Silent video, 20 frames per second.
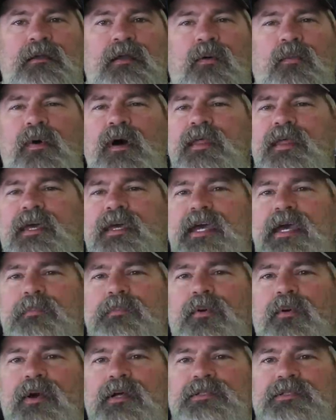And one of the key
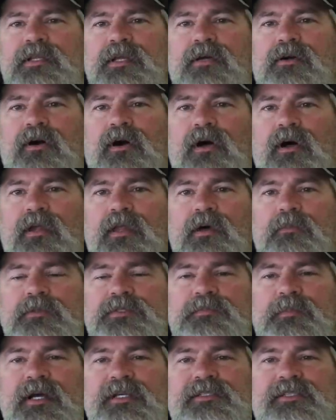points in the call that
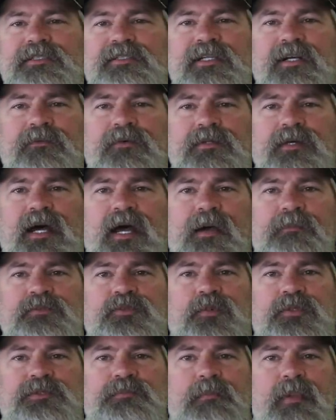was mentioned several
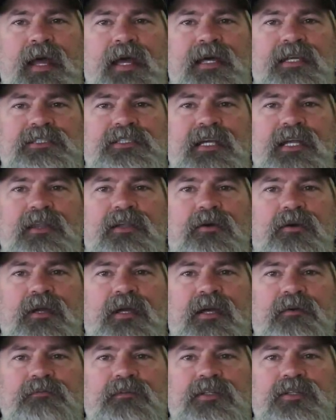times was managing their
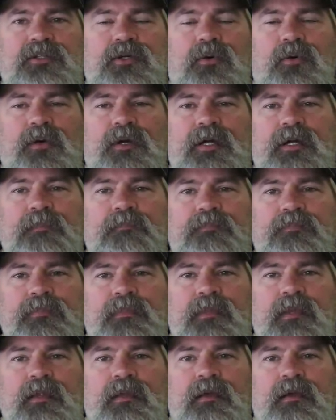inventory.
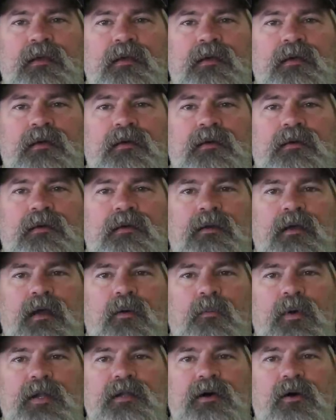
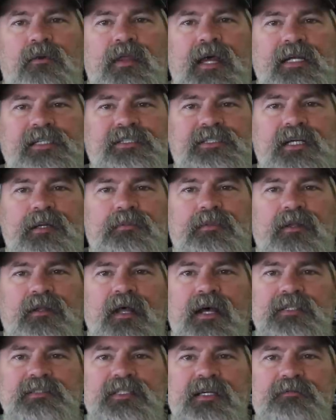We know they shipped
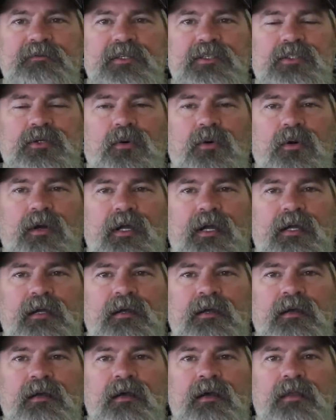less inventory
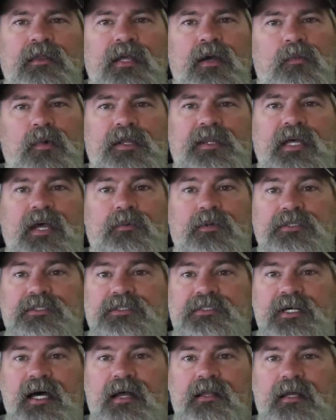than what they were
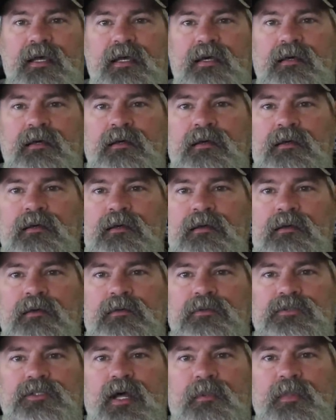selling.
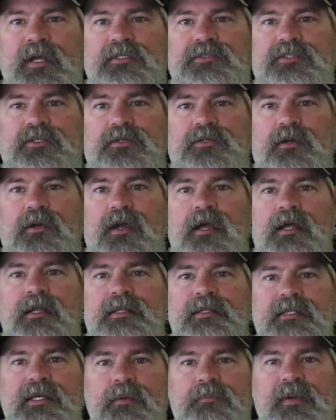So that means they're
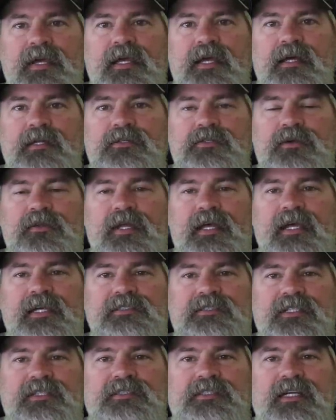dipping into the
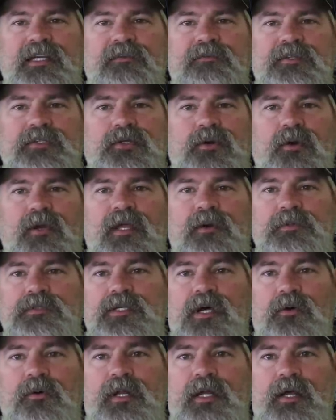existing inventory that was
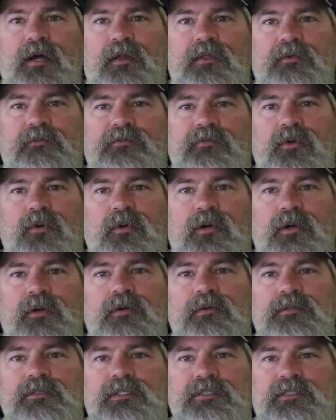already on the floor
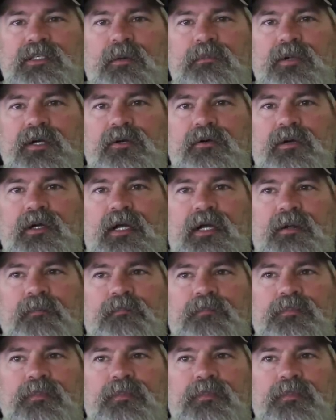to some degree.